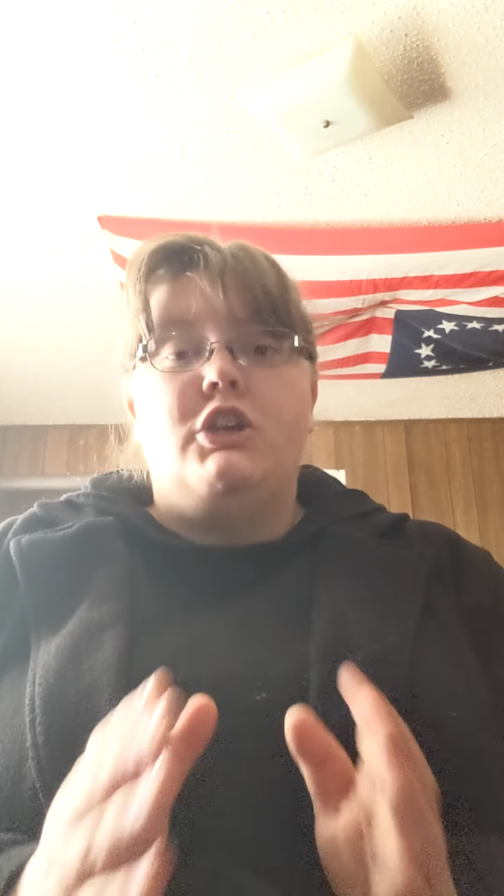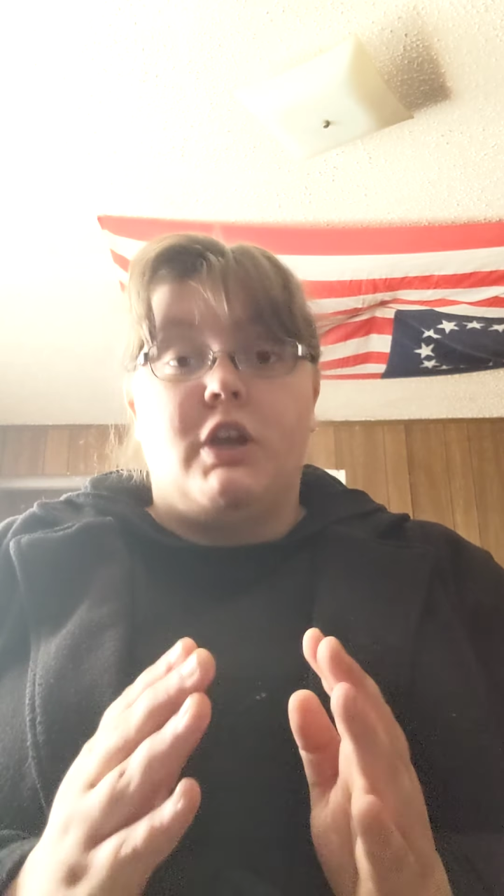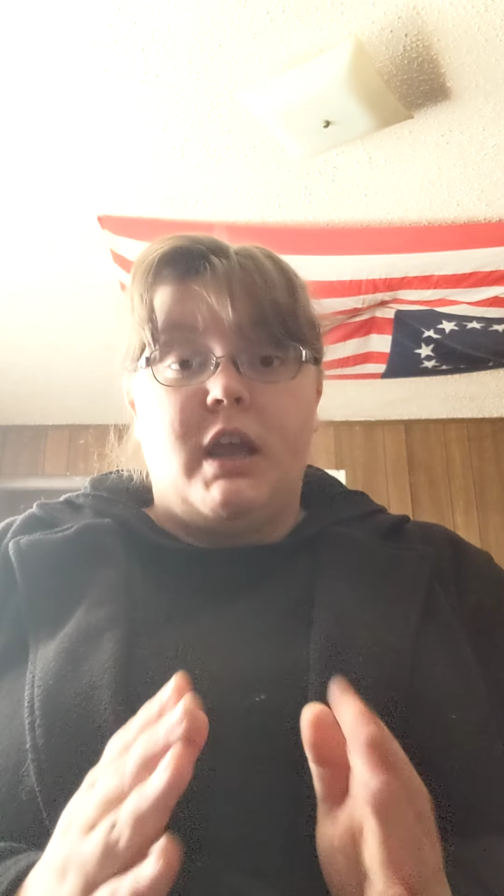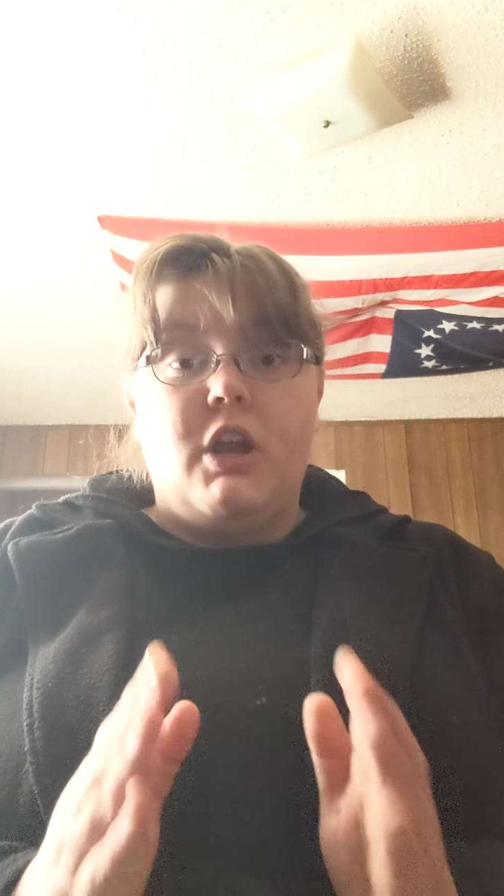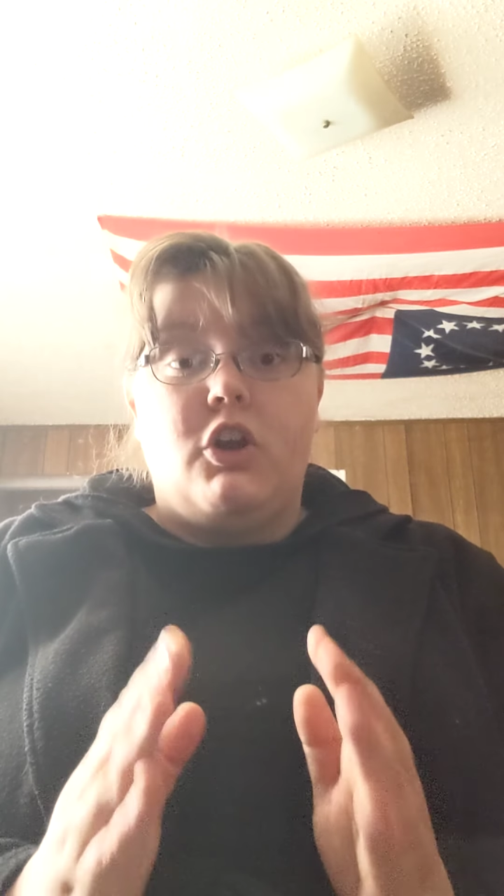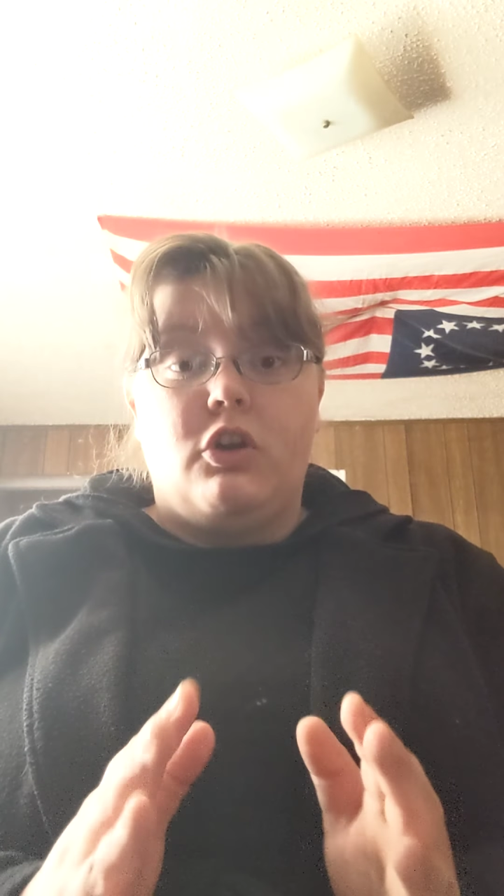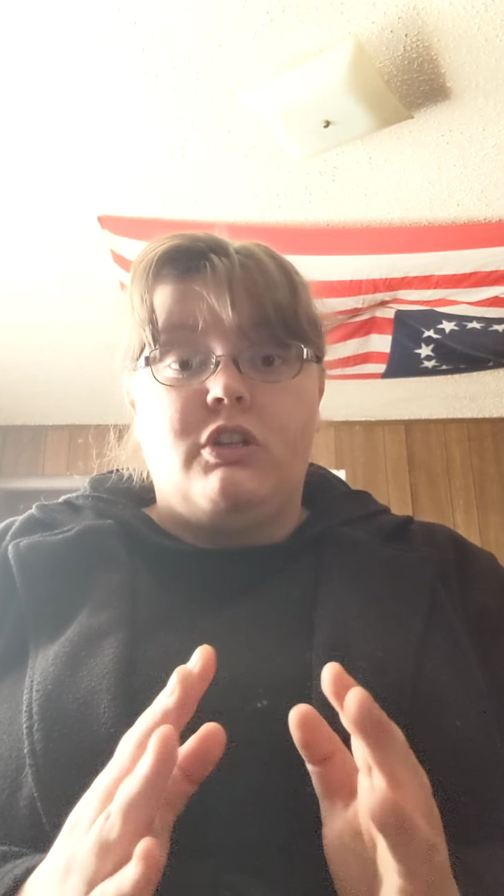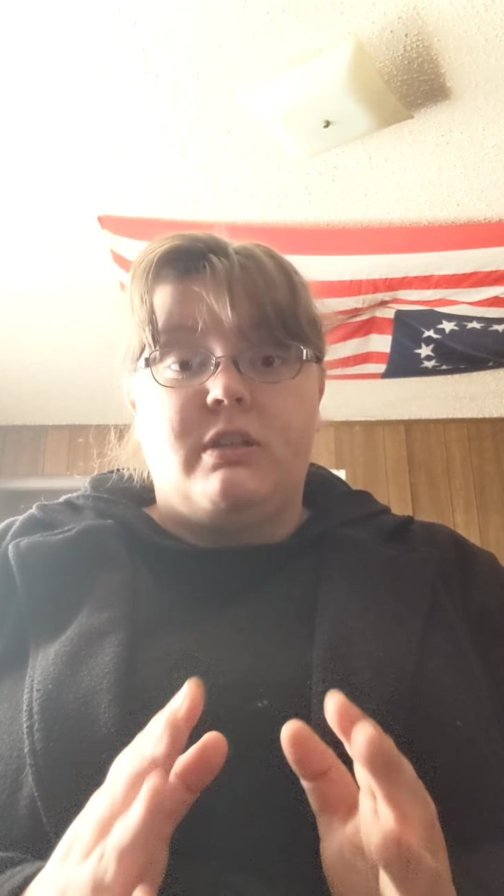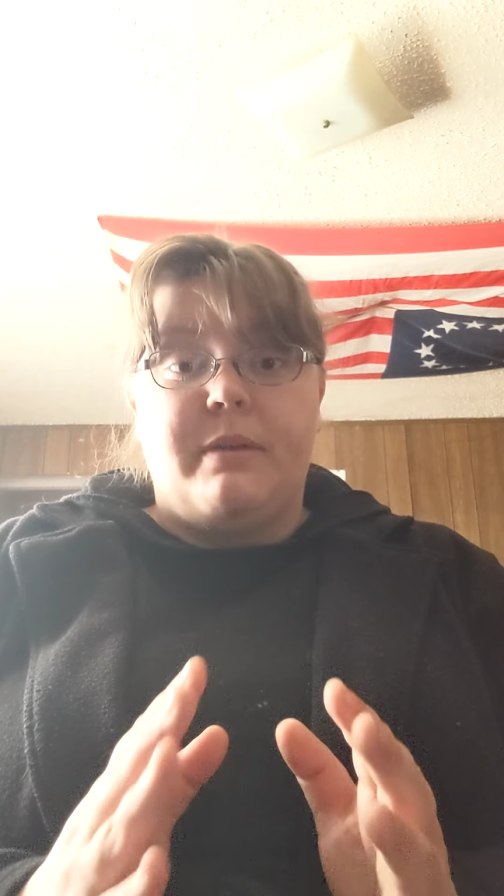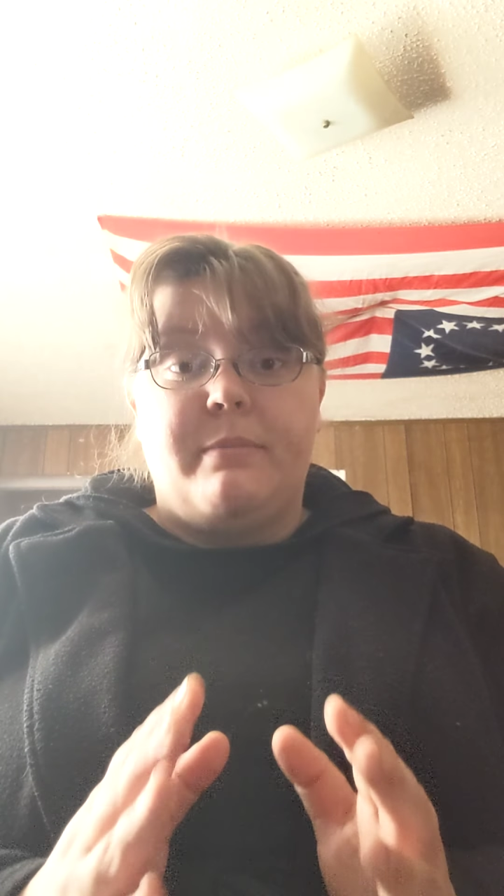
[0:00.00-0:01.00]
You're going to
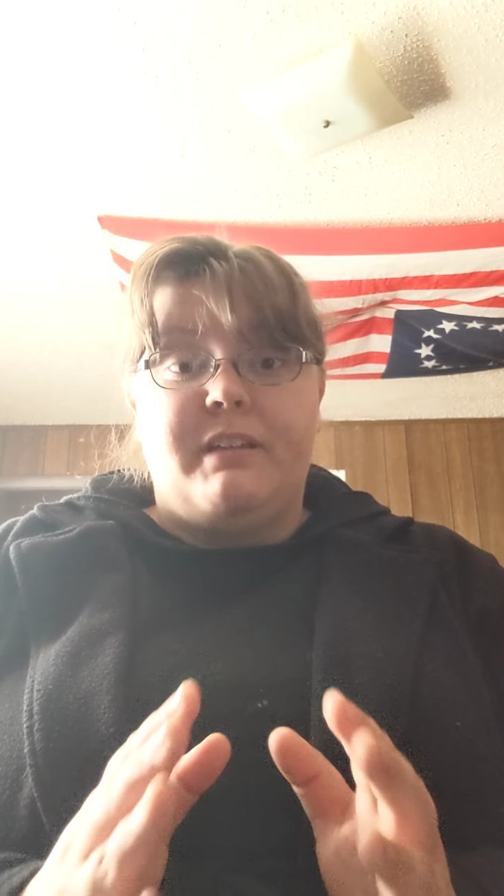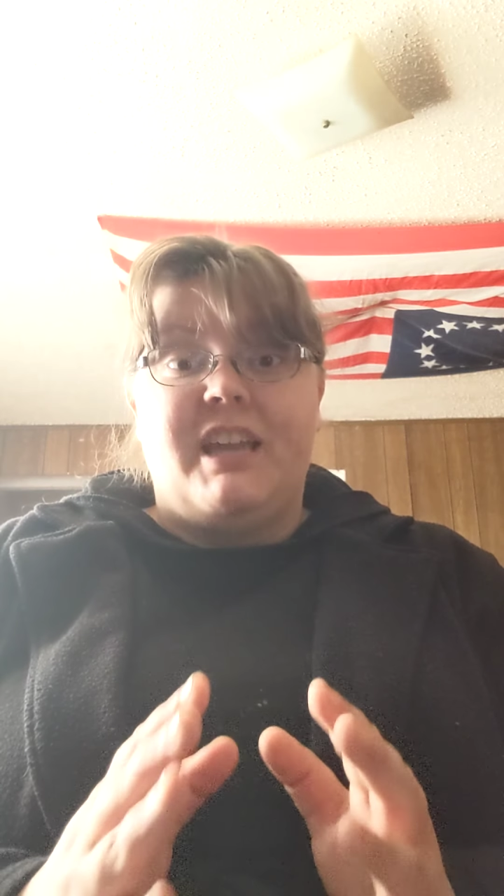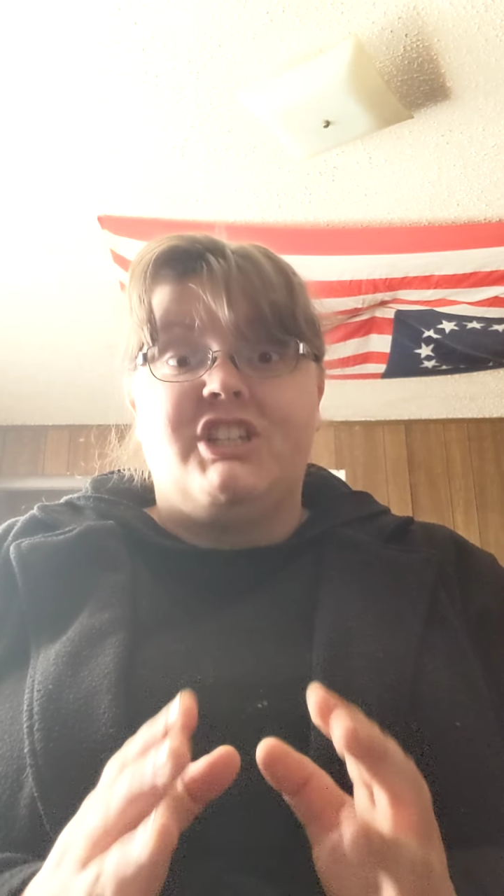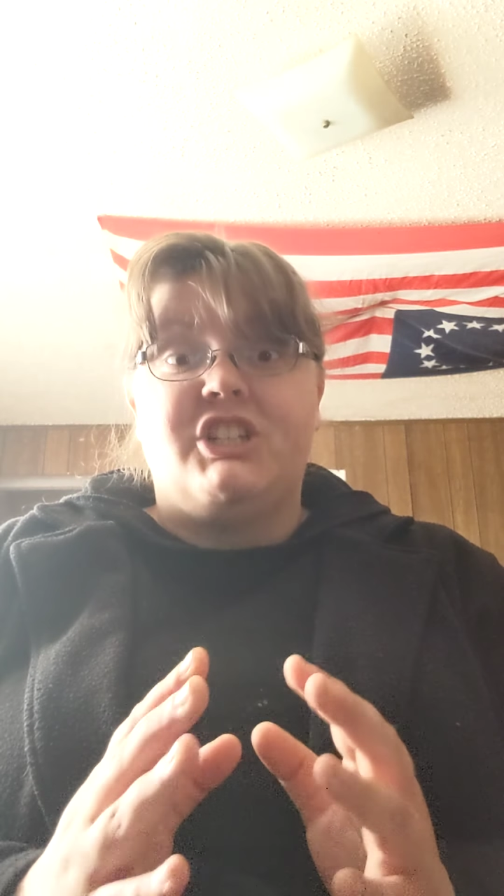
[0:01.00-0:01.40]
encourage the people to get